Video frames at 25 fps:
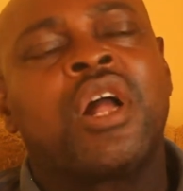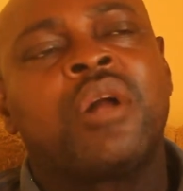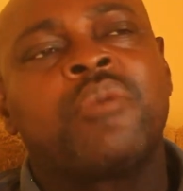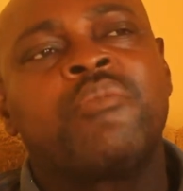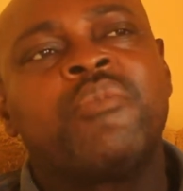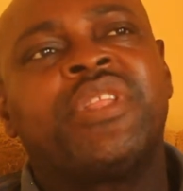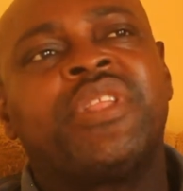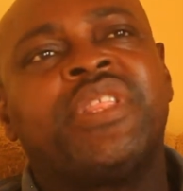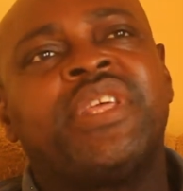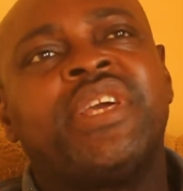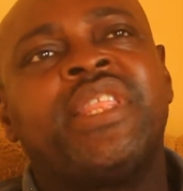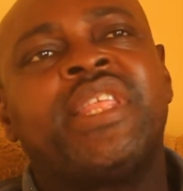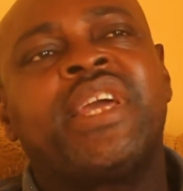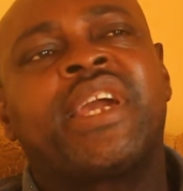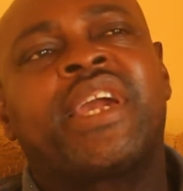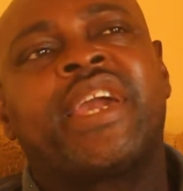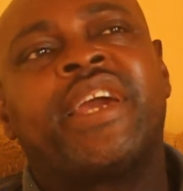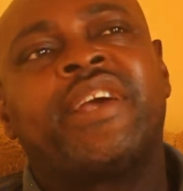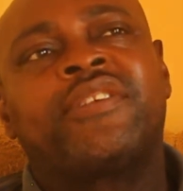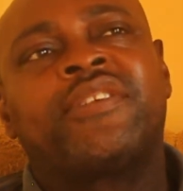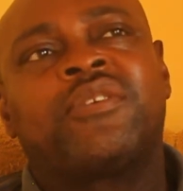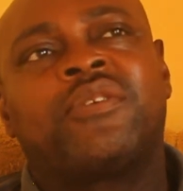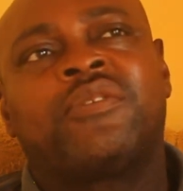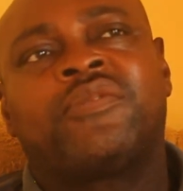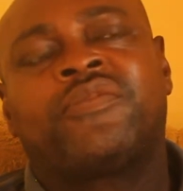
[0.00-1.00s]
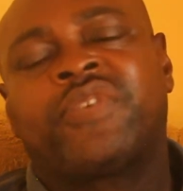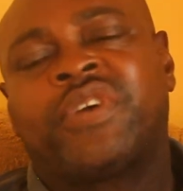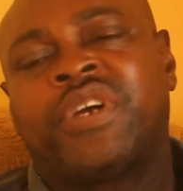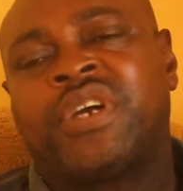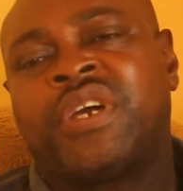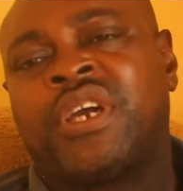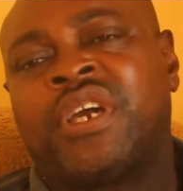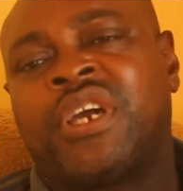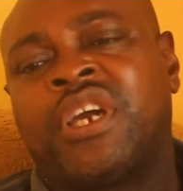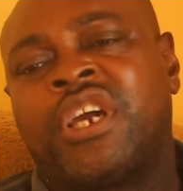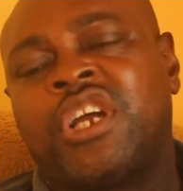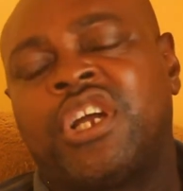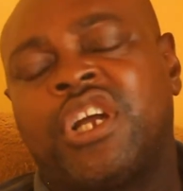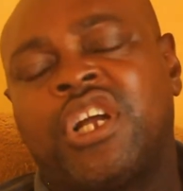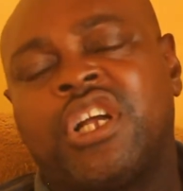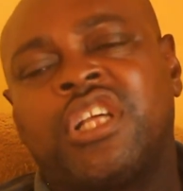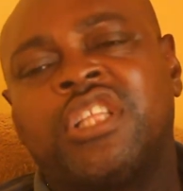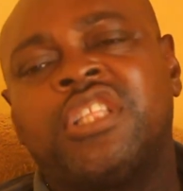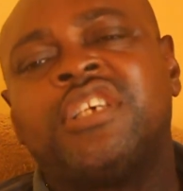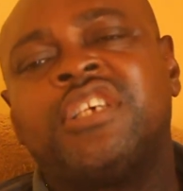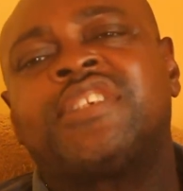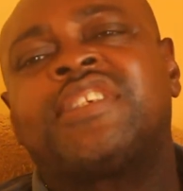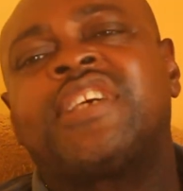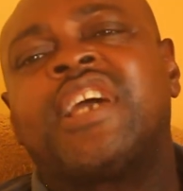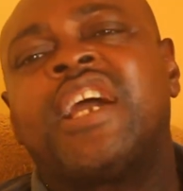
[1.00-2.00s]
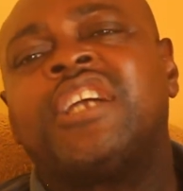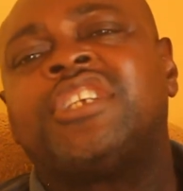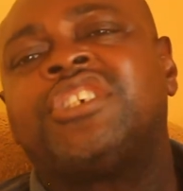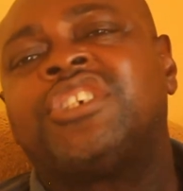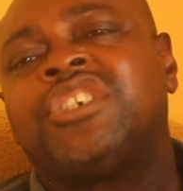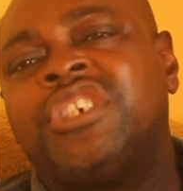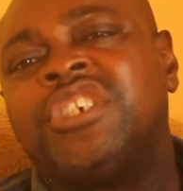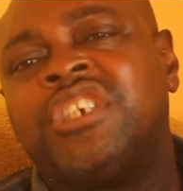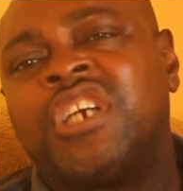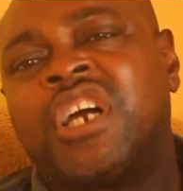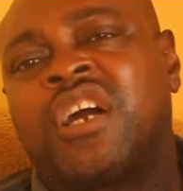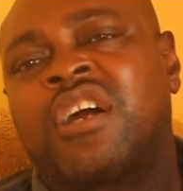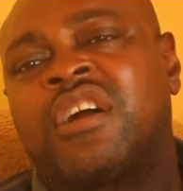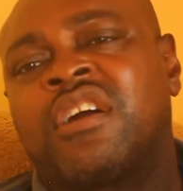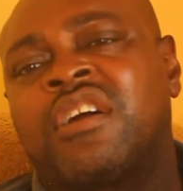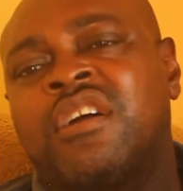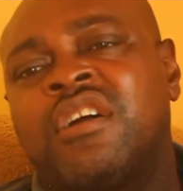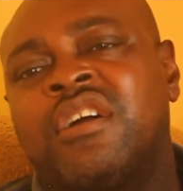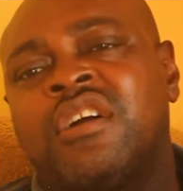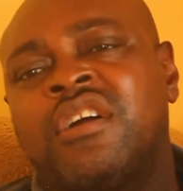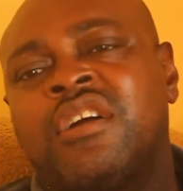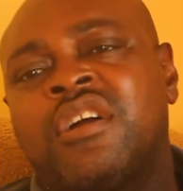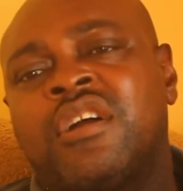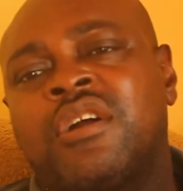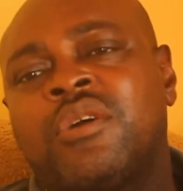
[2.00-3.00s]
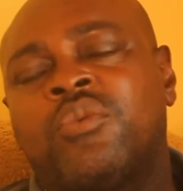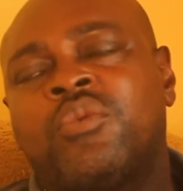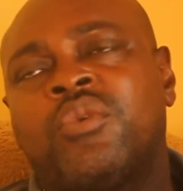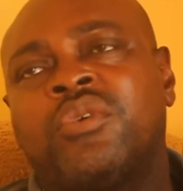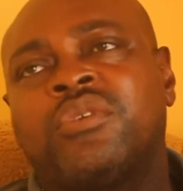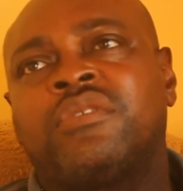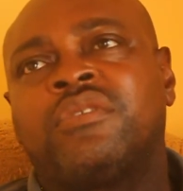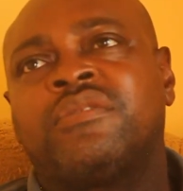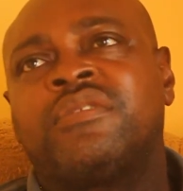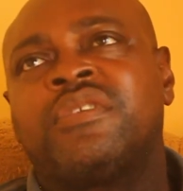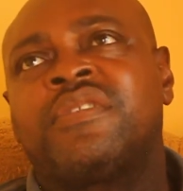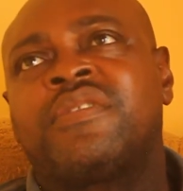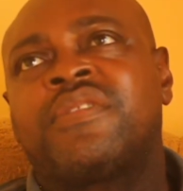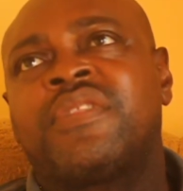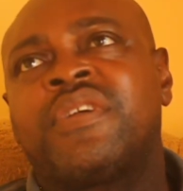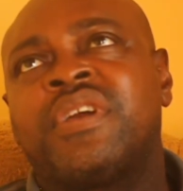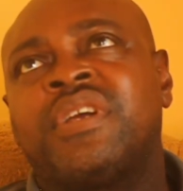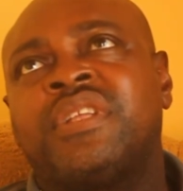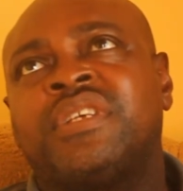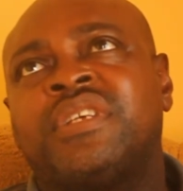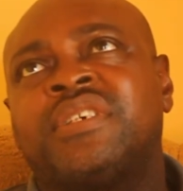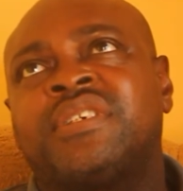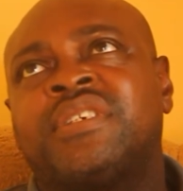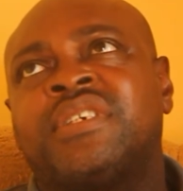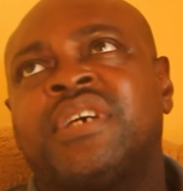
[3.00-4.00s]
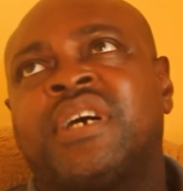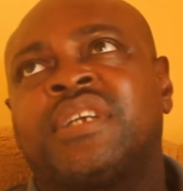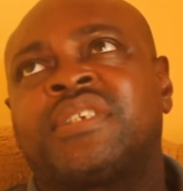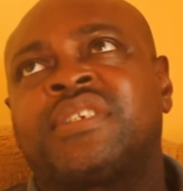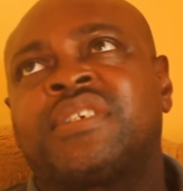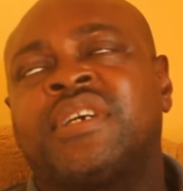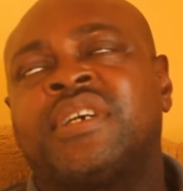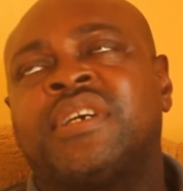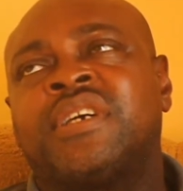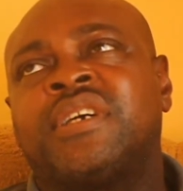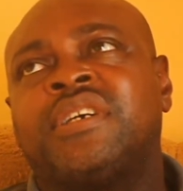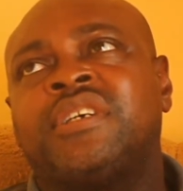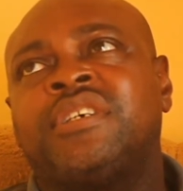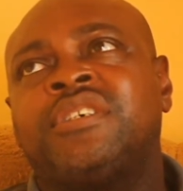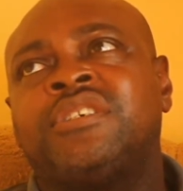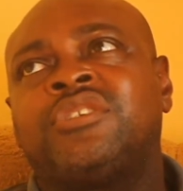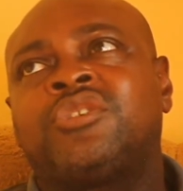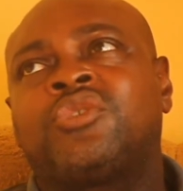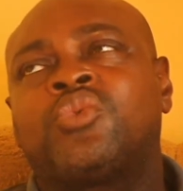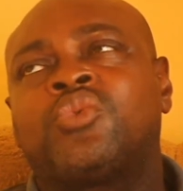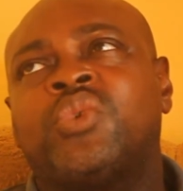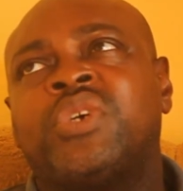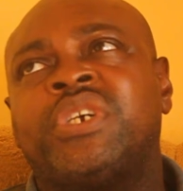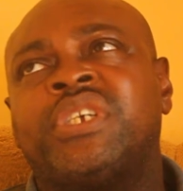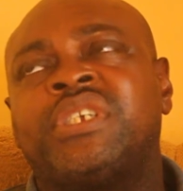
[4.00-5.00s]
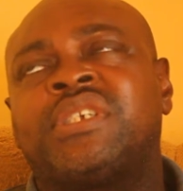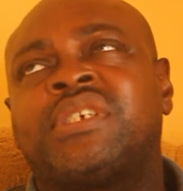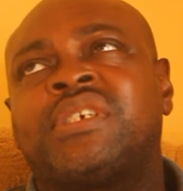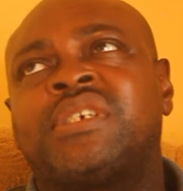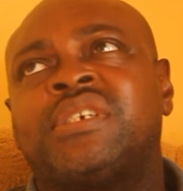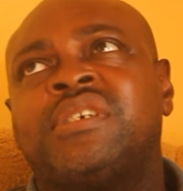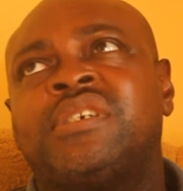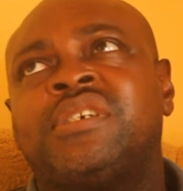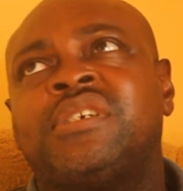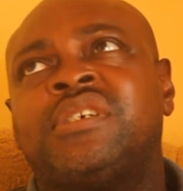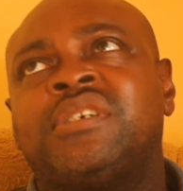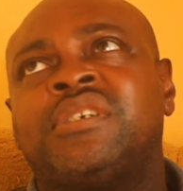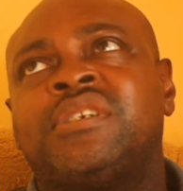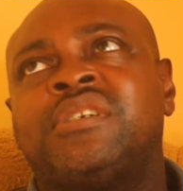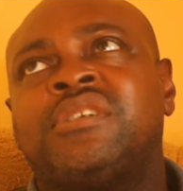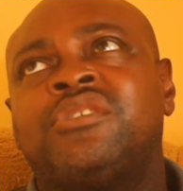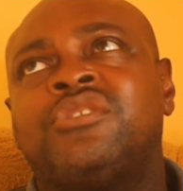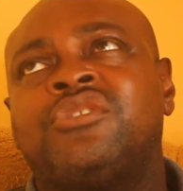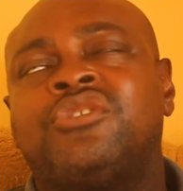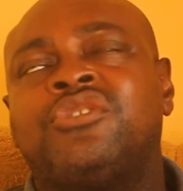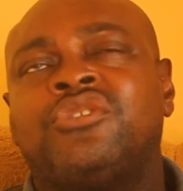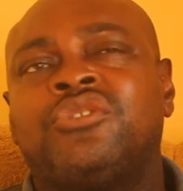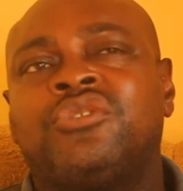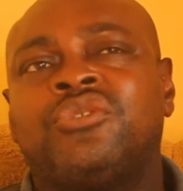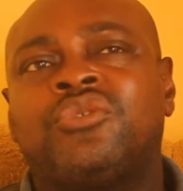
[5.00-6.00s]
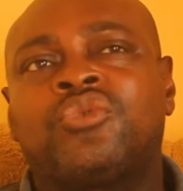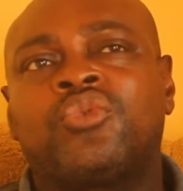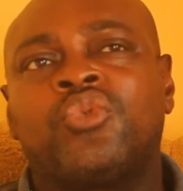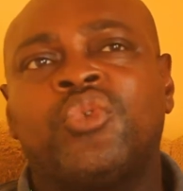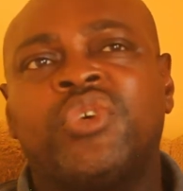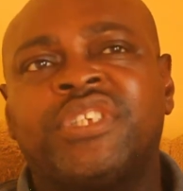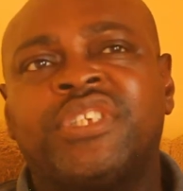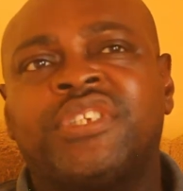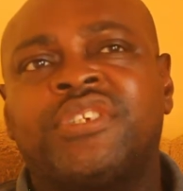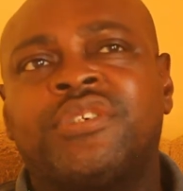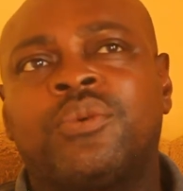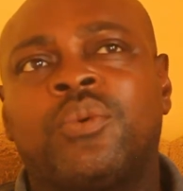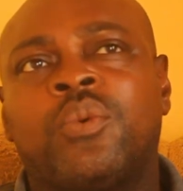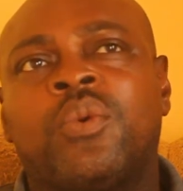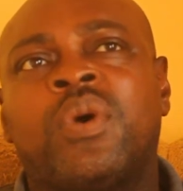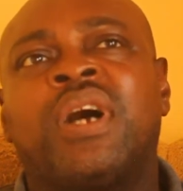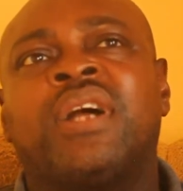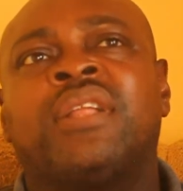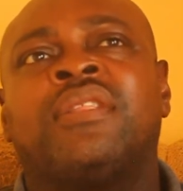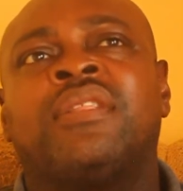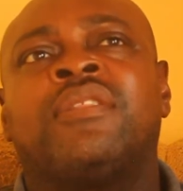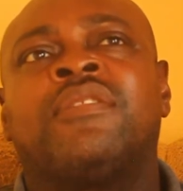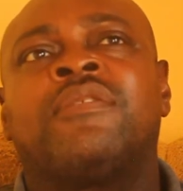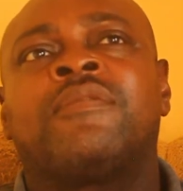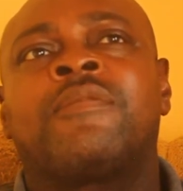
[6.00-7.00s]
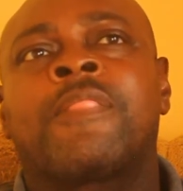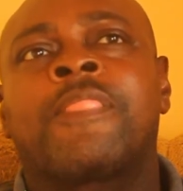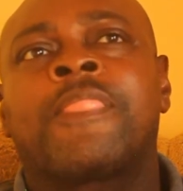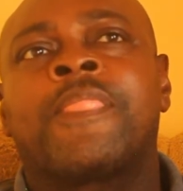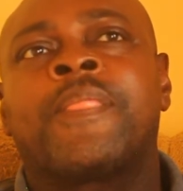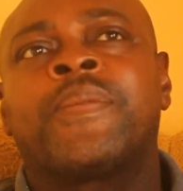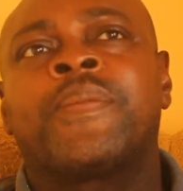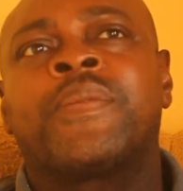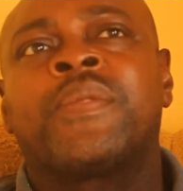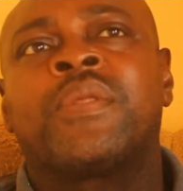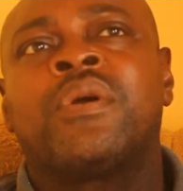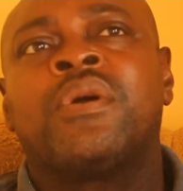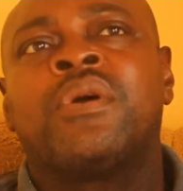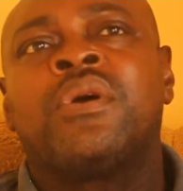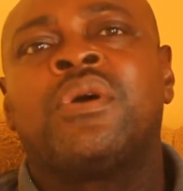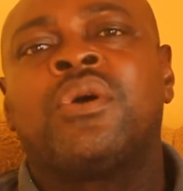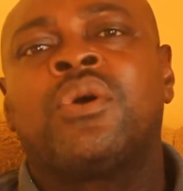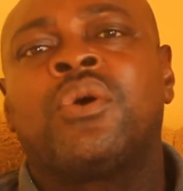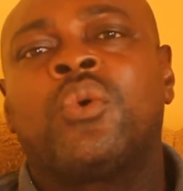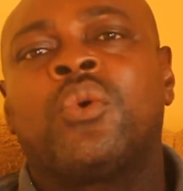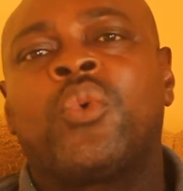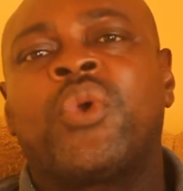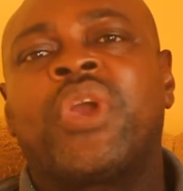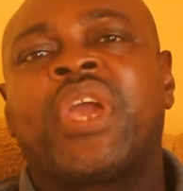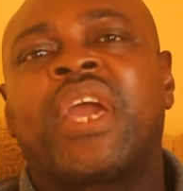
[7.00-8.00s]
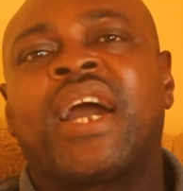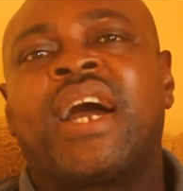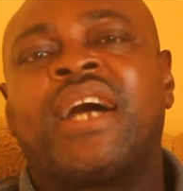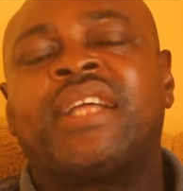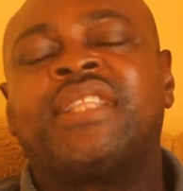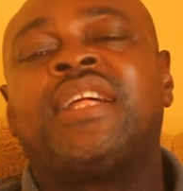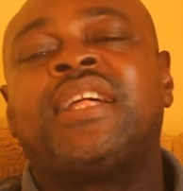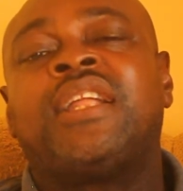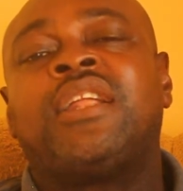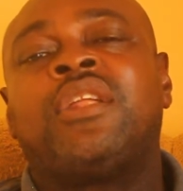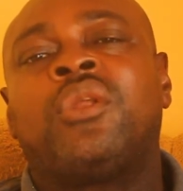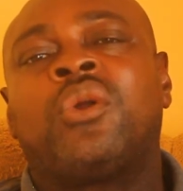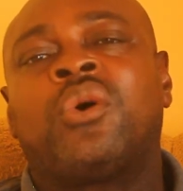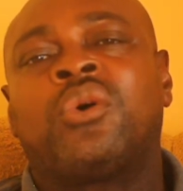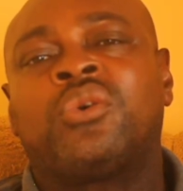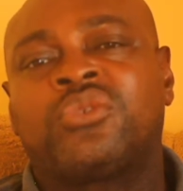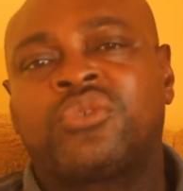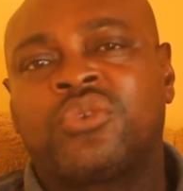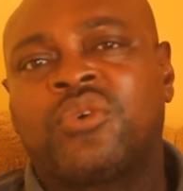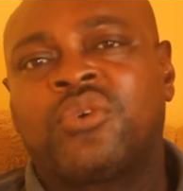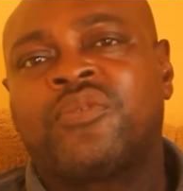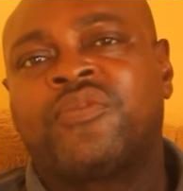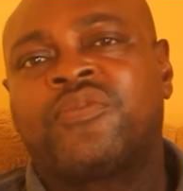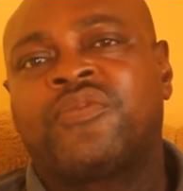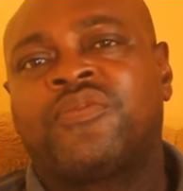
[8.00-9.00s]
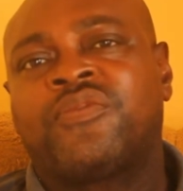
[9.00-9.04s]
But in the case of this Echija, one of the things is that in 2021, we had a lot of